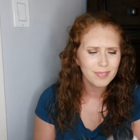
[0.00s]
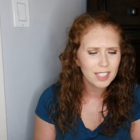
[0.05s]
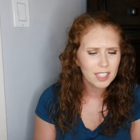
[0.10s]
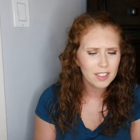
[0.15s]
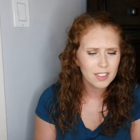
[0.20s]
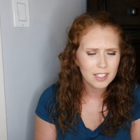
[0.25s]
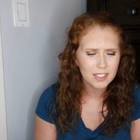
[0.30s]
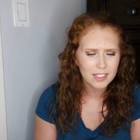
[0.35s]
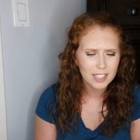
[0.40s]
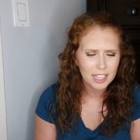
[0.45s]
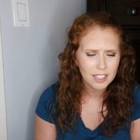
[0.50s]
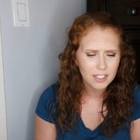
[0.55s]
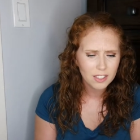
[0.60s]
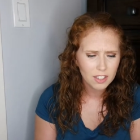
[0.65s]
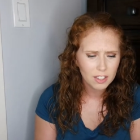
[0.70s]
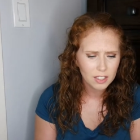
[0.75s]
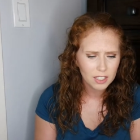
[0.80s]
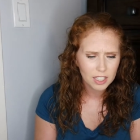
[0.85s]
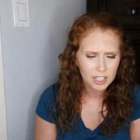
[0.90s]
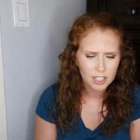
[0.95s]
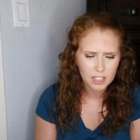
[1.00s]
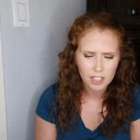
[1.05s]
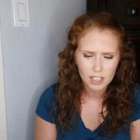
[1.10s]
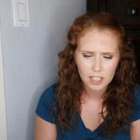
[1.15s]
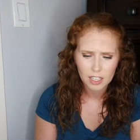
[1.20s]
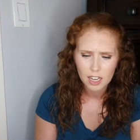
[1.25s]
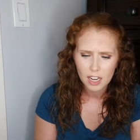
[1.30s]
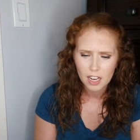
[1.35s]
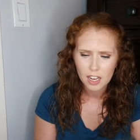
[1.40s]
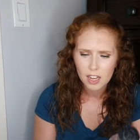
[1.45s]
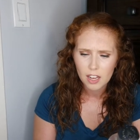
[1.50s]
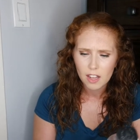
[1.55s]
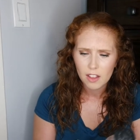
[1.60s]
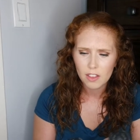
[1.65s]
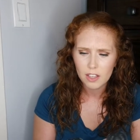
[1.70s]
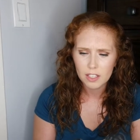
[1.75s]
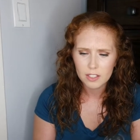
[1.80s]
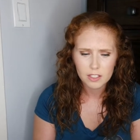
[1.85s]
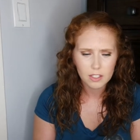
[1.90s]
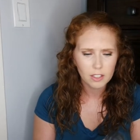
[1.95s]
The scents on here
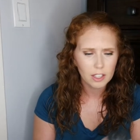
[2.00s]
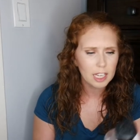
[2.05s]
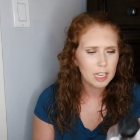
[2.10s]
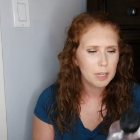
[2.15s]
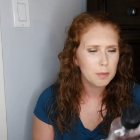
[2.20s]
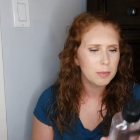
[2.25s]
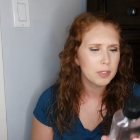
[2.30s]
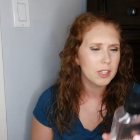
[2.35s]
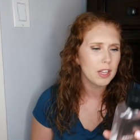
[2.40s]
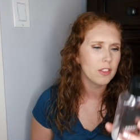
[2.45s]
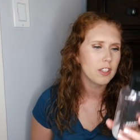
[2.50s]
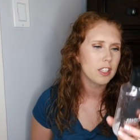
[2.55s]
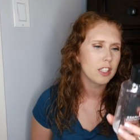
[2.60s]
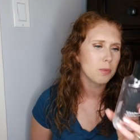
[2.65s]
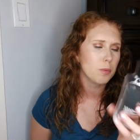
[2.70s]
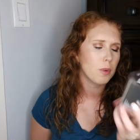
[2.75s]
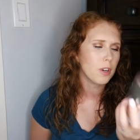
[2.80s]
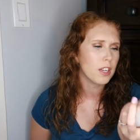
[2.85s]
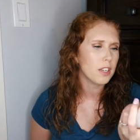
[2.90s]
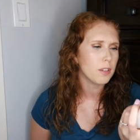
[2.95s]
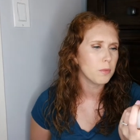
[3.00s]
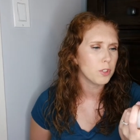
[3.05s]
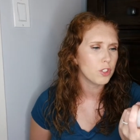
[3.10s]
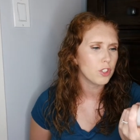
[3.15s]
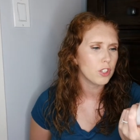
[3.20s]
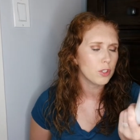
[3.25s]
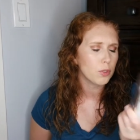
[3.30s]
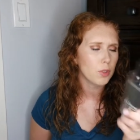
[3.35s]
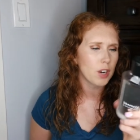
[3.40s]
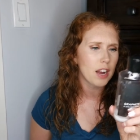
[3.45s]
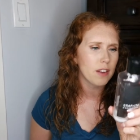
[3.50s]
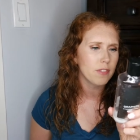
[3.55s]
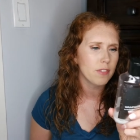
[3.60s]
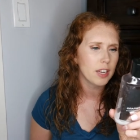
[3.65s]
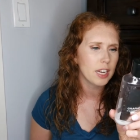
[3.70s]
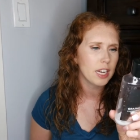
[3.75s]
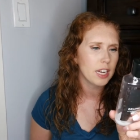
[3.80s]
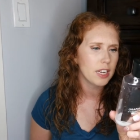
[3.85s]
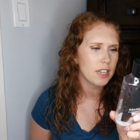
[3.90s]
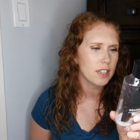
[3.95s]
this claims that this one, which is
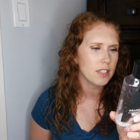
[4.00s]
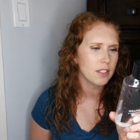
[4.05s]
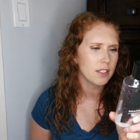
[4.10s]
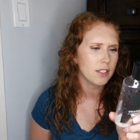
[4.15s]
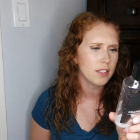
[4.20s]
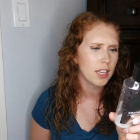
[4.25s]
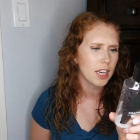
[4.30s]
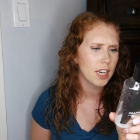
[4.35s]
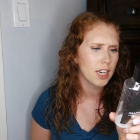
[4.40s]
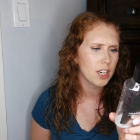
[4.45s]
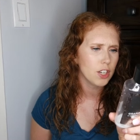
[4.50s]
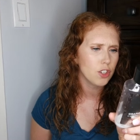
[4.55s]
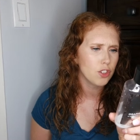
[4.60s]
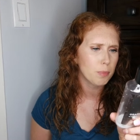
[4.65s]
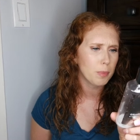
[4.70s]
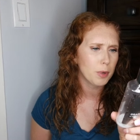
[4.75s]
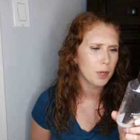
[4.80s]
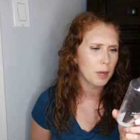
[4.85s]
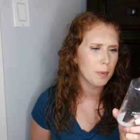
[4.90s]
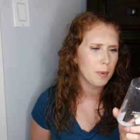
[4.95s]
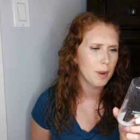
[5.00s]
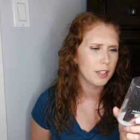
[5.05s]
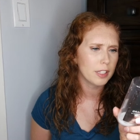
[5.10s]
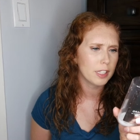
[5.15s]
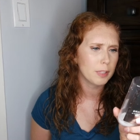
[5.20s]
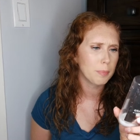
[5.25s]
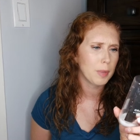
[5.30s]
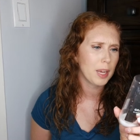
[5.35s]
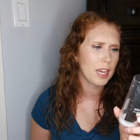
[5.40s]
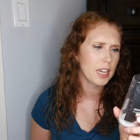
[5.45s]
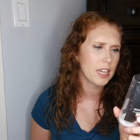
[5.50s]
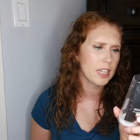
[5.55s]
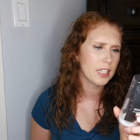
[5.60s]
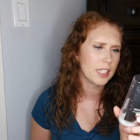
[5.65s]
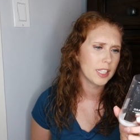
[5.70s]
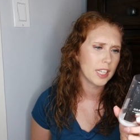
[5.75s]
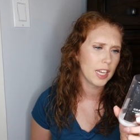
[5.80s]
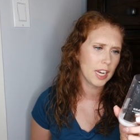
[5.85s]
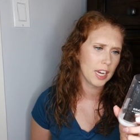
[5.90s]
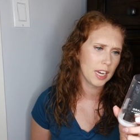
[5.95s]
graphite, is sage, bergamot
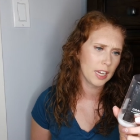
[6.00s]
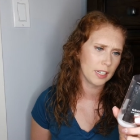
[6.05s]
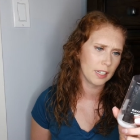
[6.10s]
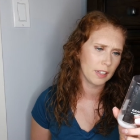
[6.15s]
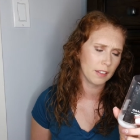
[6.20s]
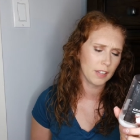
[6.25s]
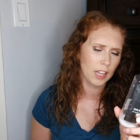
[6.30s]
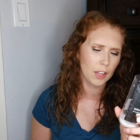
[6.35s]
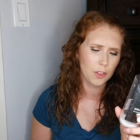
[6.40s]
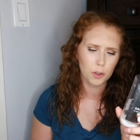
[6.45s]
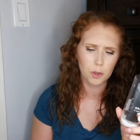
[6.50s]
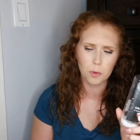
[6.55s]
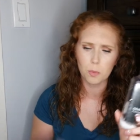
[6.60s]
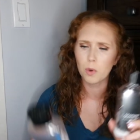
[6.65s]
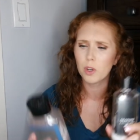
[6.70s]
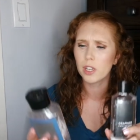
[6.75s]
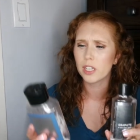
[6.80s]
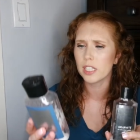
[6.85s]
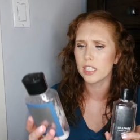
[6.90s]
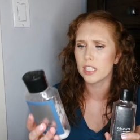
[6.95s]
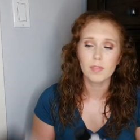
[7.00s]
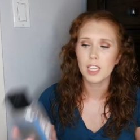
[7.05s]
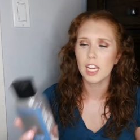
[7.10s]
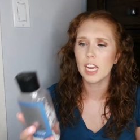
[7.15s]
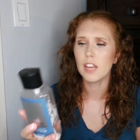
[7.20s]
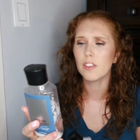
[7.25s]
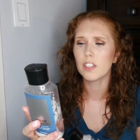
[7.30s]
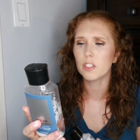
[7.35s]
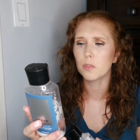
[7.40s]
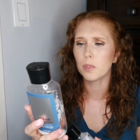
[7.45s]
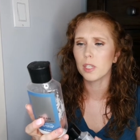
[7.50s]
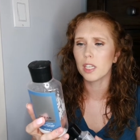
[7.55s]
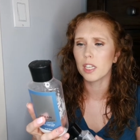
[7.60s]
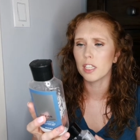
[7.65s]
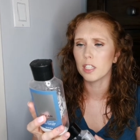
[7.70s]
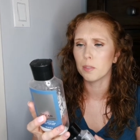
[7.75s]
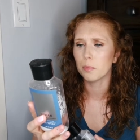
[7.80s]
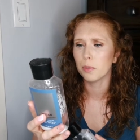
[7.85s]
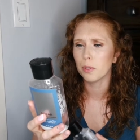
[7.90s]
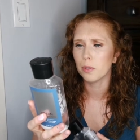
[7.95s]
spice, and leather wood. And this one
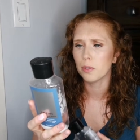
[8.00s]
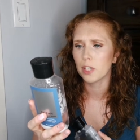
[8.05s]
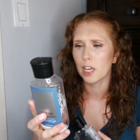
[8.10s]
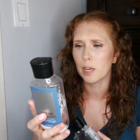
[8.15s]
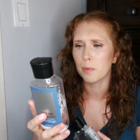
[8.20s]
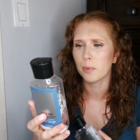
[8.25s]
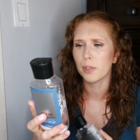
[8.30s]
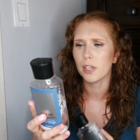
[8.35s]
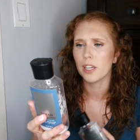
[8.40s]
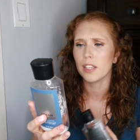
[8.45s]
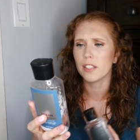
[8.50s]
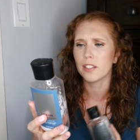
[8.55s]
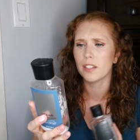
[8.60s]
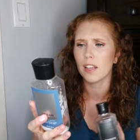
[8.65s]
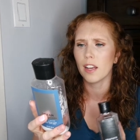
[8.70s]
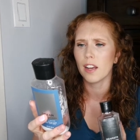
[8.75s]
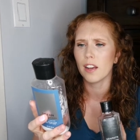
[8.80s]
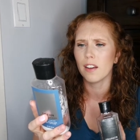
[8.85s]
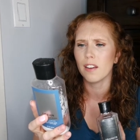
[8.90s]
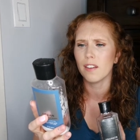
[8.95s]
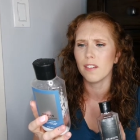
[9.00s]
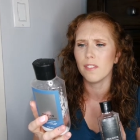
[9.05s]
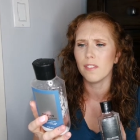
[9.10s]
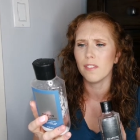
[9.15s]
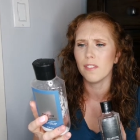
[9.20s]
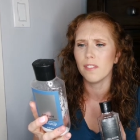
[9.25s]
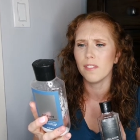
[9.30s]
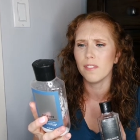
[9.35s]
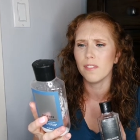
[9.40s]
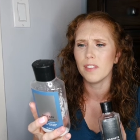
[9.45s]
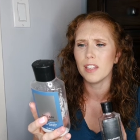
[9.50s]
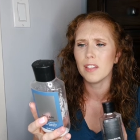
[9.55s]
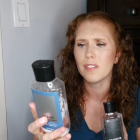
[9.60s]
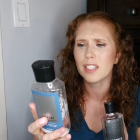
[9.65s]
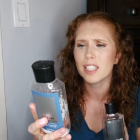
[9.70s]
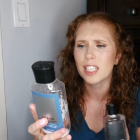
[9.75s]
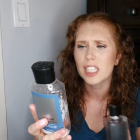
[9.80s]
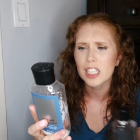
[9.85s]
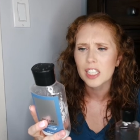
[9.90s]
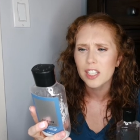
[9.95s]
is blue cypress, uh,
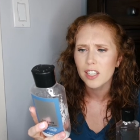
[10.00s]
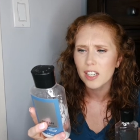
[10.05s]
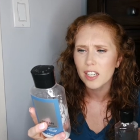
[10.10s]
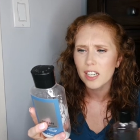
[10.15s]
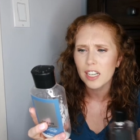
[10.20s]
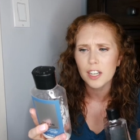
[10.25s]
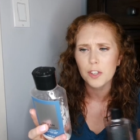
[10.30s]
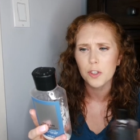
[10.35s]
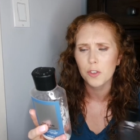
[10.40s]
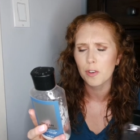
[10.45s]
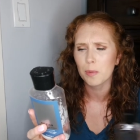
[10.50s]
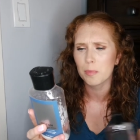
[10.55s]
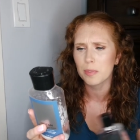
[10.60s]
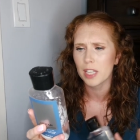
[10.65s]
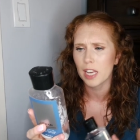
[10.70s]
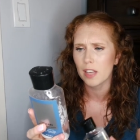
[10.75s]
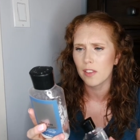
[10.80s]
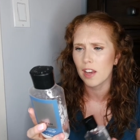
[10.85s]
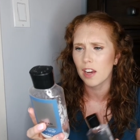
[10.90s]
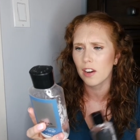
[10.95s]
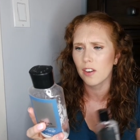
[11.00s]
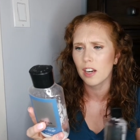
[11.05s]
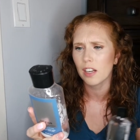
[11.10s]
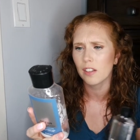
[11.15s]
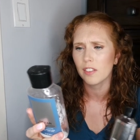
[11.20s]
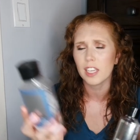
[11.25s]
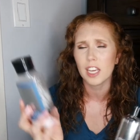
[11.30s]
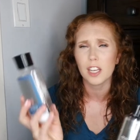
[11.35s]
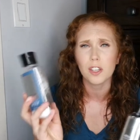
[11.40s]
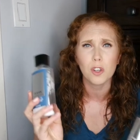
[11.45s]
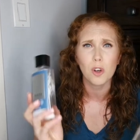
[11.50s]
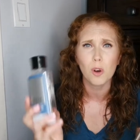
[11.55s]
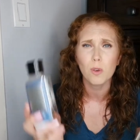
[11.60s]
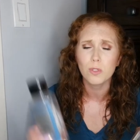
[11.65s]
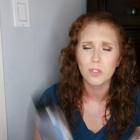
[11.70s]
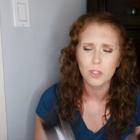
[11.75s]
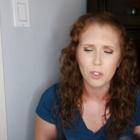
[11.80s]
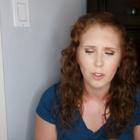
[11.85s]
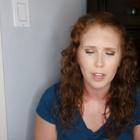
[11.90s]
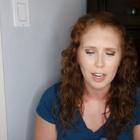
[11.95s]
vivatier, I don't know if I'm saying that correctly, and
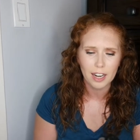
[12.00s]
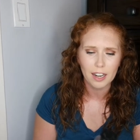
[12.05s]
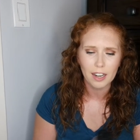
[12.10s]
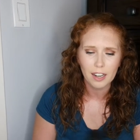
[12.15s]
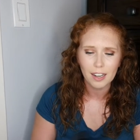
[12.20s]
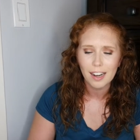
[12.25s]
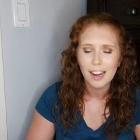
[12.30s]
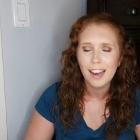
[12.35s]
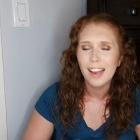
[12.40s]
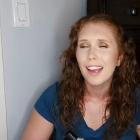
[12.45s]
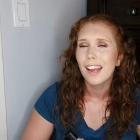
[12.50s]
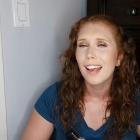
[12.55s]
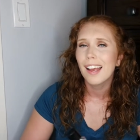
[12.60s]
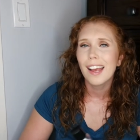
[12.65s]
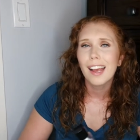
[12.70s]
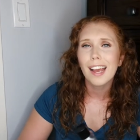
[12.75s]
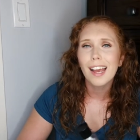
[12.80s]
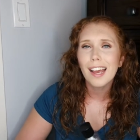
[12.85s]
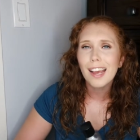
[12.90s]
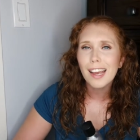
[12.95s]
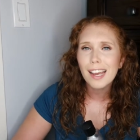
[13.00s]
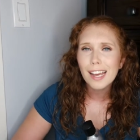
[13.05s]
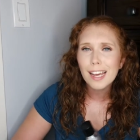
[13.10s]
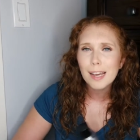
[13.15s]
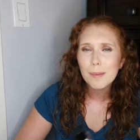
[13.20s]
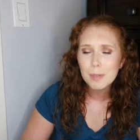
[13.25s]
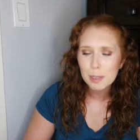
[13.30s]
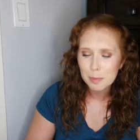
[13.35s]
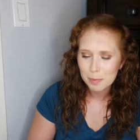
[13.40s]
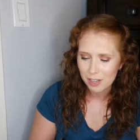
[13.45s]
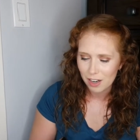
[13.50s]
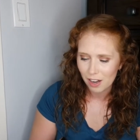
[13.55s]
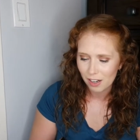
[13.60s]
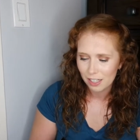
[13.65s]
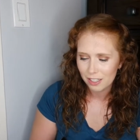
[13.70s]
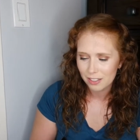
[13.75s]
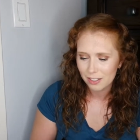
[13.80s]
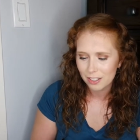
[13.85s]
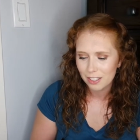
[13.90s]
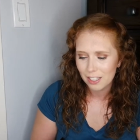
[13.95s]
coastal air. I'm gonna be
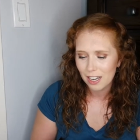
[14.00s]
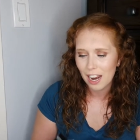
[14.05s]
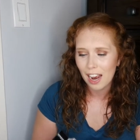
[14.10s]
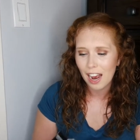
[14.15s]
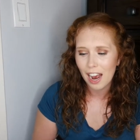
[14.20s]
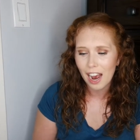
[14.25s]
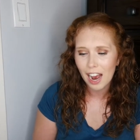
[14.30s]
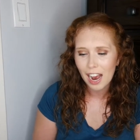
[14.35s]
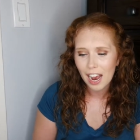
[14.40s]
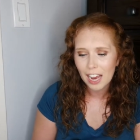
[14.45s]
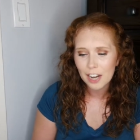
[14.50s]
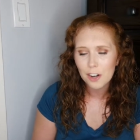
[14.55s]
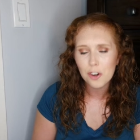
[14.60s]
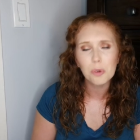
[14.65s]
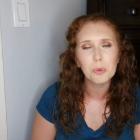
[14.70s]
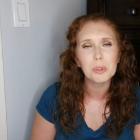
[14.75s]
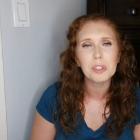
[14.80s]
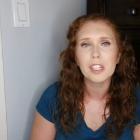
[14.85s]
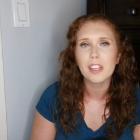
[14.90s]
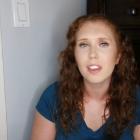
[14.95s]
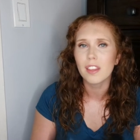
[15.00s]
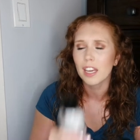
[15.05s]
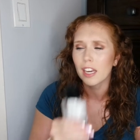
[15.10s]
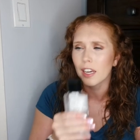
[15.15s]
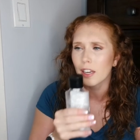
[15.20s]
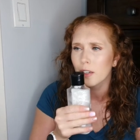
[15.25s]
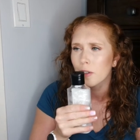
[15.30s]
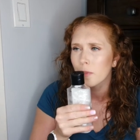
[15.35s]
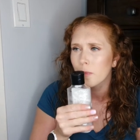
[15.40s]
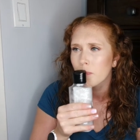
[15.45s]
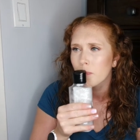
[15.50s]
honest, I don't really think